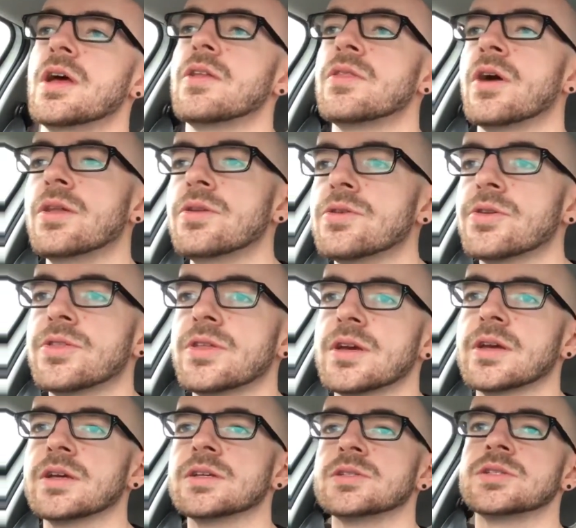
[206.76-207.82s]
The other
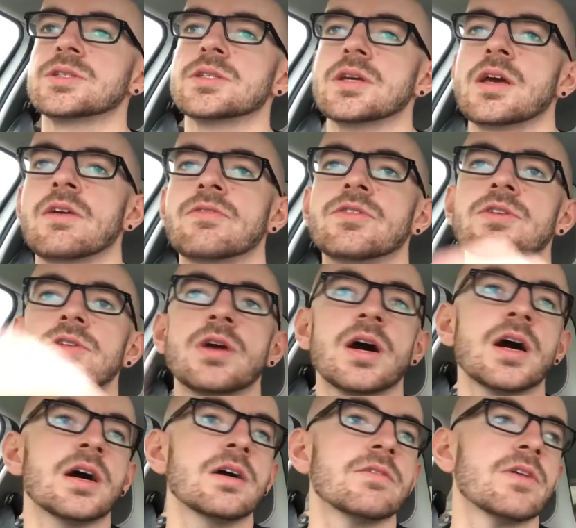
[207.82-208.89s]
thing is, if you
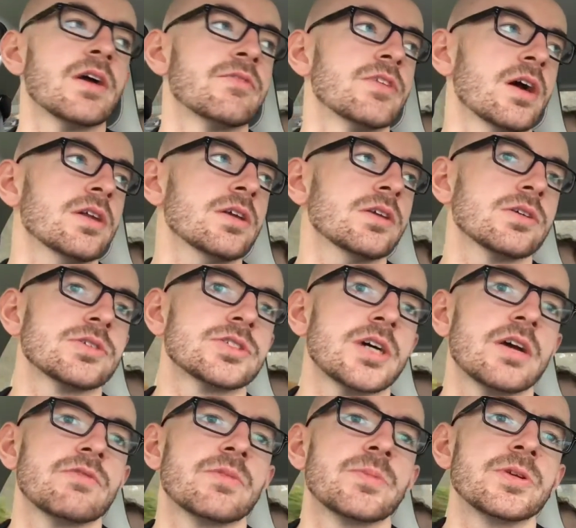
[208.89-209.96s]
are a young
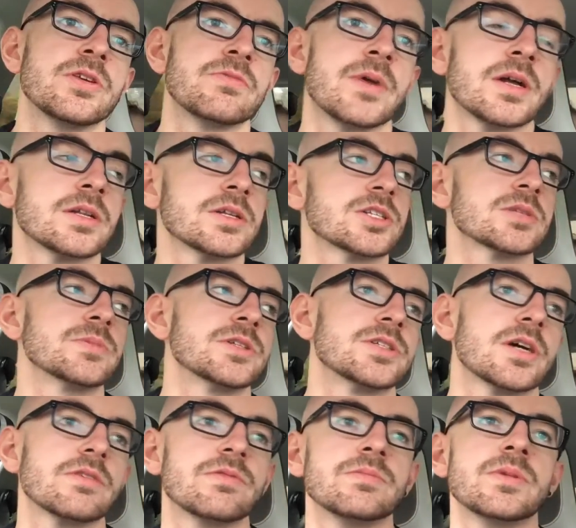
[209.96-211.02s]
driver but you've managed to be
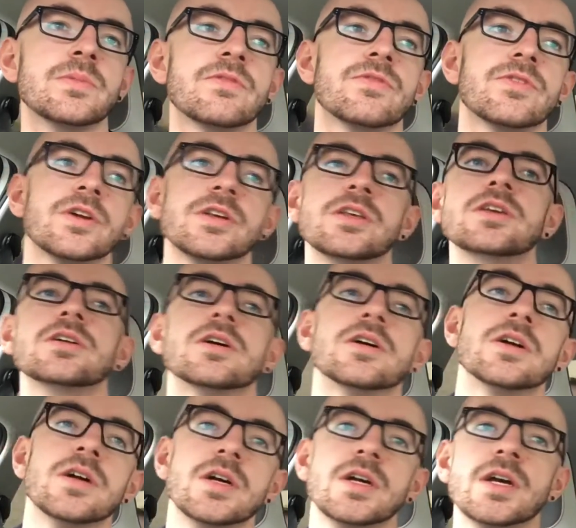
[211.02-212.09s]
driving maybe for a
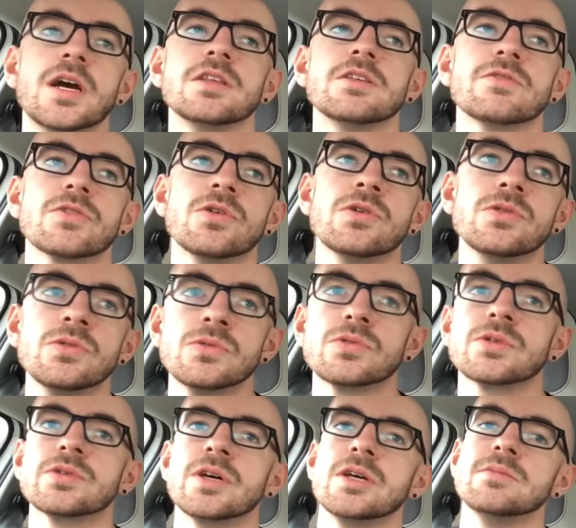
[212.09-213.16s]
year and you've got no
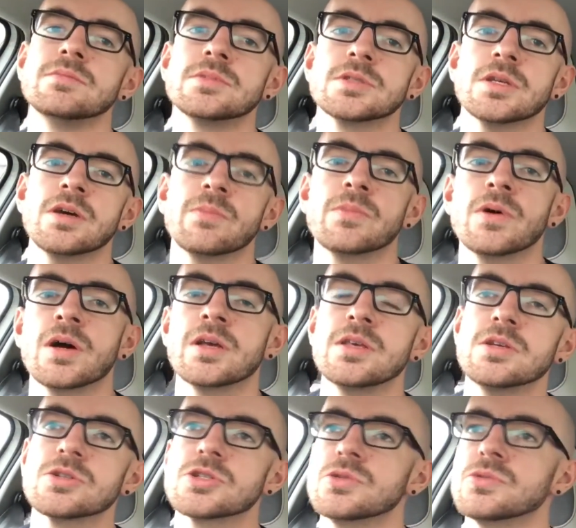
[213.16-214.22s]
claims, a
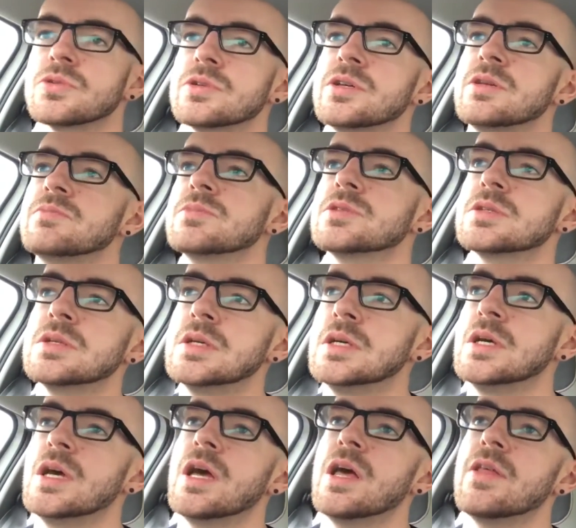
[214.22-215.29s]
year's no claims,
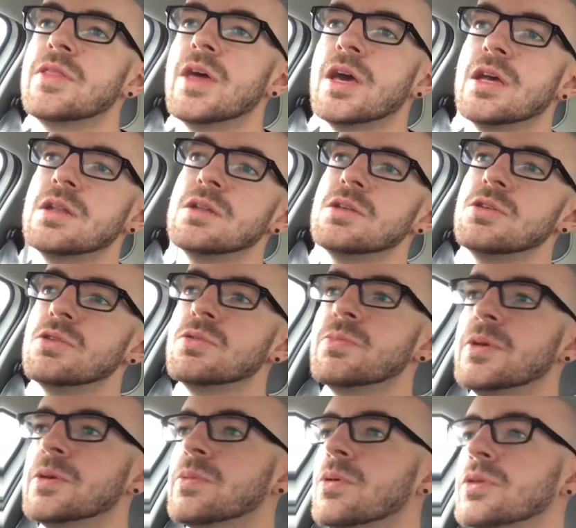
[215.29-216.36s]
then you'll
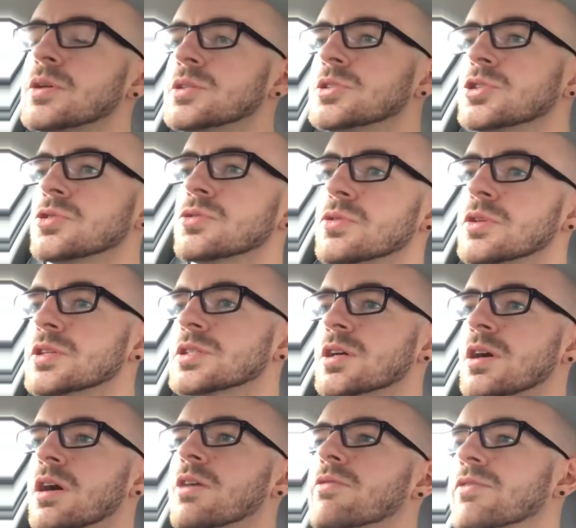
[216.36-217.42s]
be able to insure this
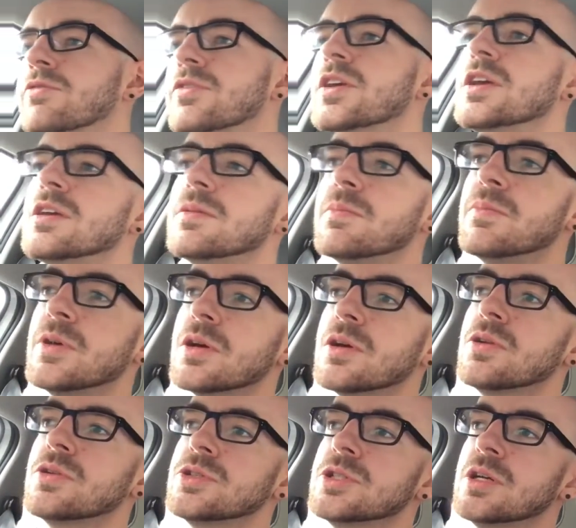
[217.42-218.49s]
car for free
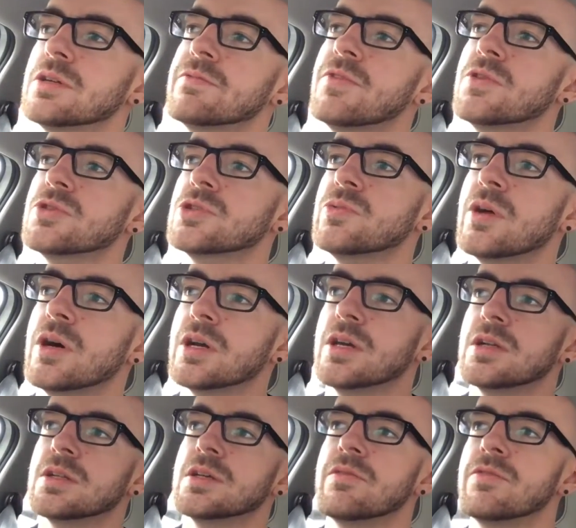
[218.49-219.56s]
because
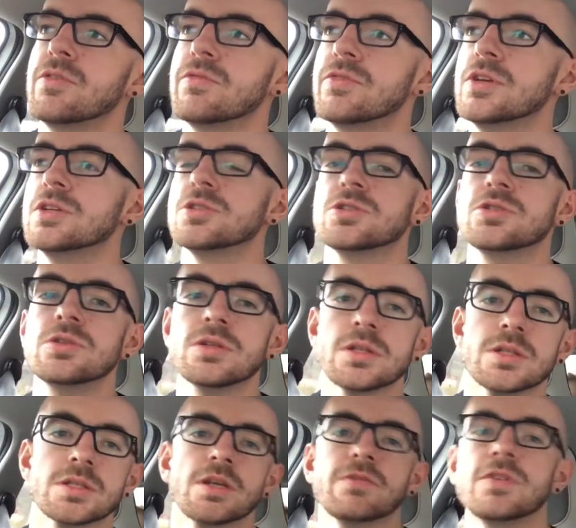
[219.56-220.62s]
Volkswagen give you free
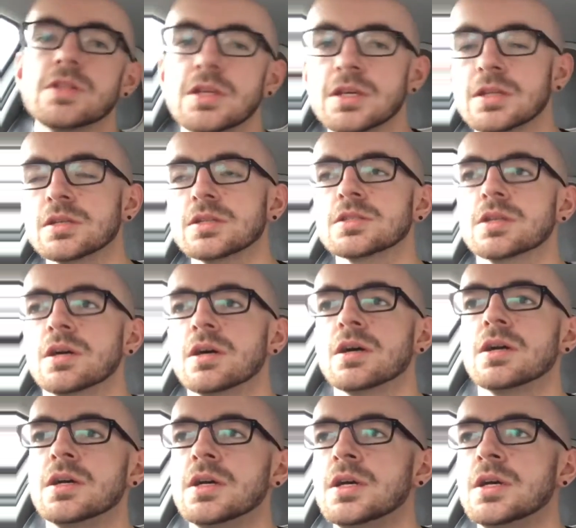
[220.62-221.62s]
insurance if you take this car.